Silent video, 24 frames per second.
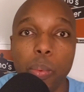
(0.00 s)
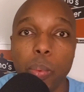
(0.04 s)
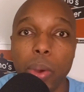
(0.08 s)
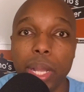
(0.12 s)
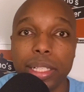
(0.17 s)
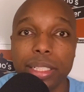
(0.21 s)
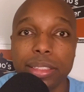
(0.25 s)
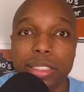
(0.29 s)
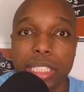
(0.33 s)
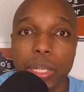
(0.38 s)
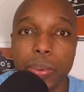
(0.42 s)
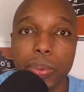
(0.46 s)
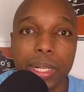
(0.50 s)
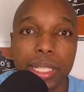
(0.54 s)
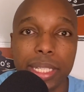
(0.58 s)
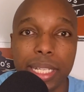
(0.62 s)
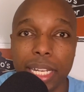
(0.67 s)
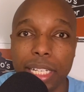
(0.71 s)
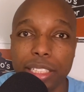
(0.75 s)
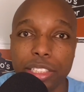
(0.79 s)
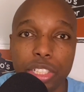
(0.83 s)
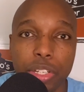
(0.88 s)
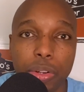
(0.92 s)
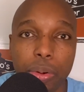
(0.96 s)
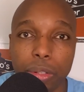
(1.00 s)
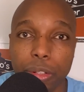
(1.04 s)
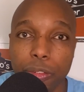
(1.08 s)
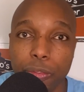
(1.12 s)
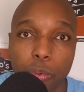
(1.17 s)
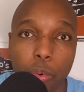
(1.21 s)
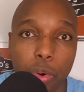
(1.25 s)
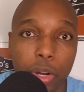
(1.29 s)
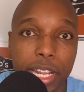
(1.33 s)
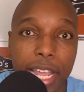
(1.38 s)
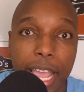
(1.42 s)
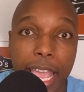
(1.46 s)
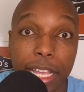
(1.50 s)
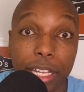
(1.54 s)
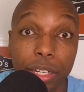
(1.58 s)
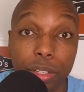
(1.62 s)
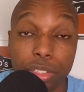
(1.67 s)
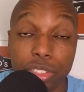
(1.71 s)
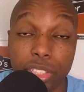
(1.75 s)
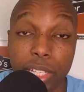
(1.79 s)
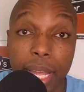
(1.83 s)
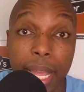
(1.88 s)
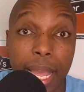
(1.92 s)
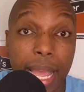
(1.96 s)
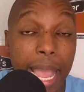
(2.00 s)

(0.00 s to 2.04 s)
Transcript: wait to see what he does here on the 40 acres.